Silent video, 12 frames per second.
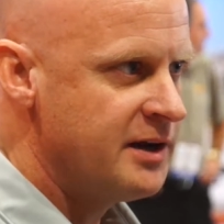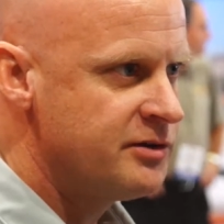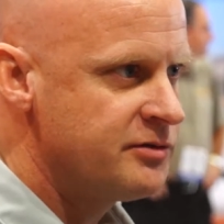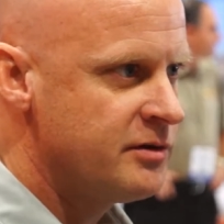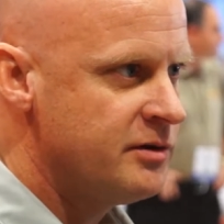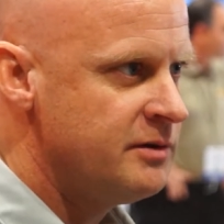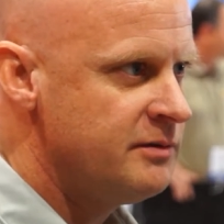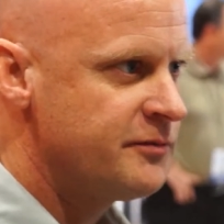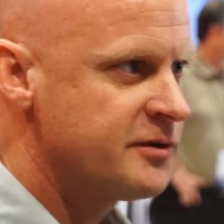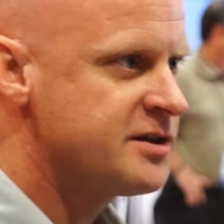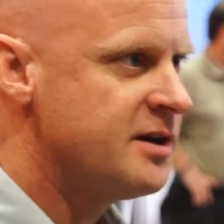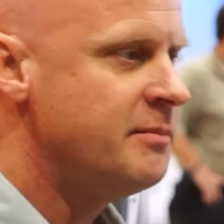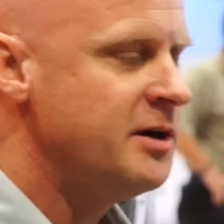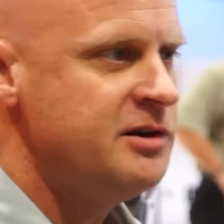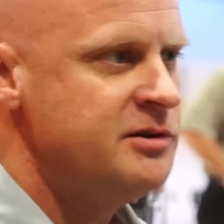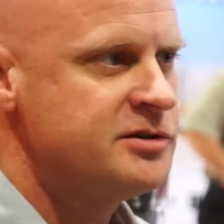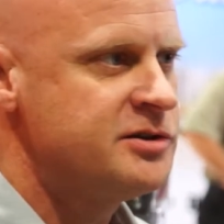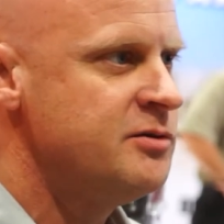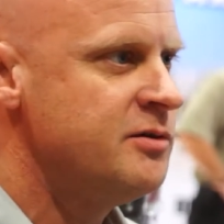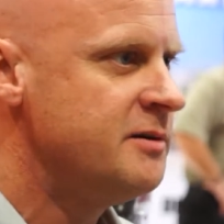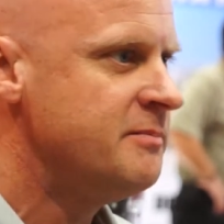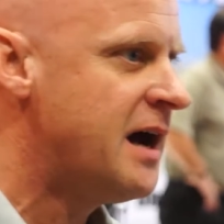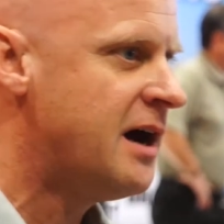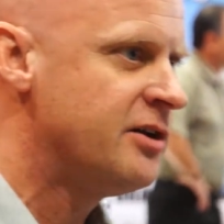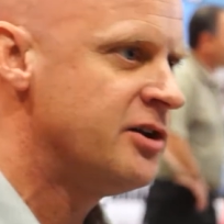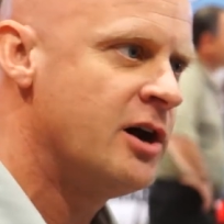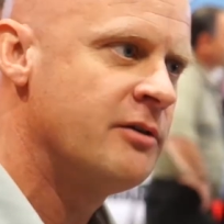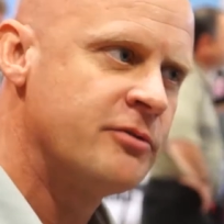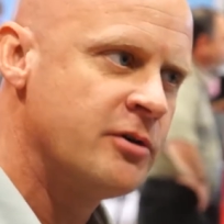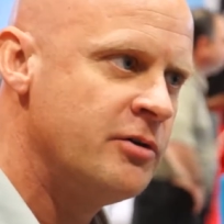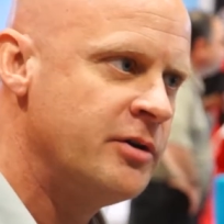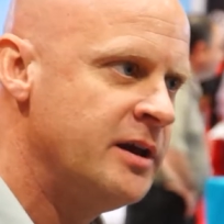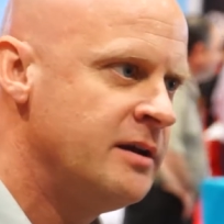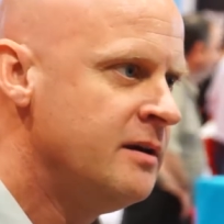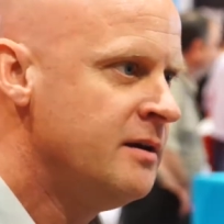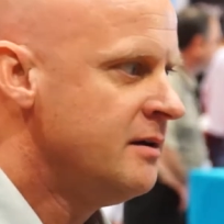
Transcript: control for somebody who's doing mild off-roading,